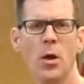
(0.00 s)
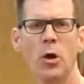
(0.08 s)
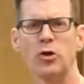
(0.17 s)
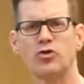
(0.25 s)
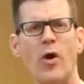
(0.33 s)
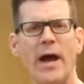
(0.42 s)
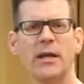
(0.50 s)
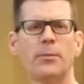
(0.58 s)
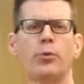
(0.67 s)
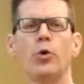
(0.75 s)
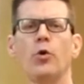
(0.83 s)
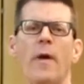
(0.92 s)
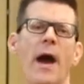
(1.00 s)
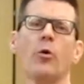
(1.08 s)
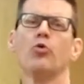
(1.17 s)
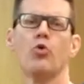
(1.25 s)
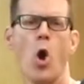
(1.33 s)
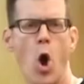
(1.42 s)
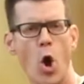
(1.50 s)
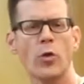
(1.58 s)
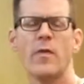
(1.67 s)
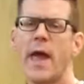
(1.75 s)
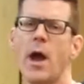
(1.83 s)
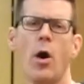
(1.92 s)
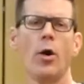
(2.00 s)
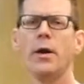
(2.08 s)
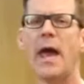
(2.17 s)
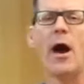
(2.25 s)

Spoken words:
or trying to prove how wrong they are and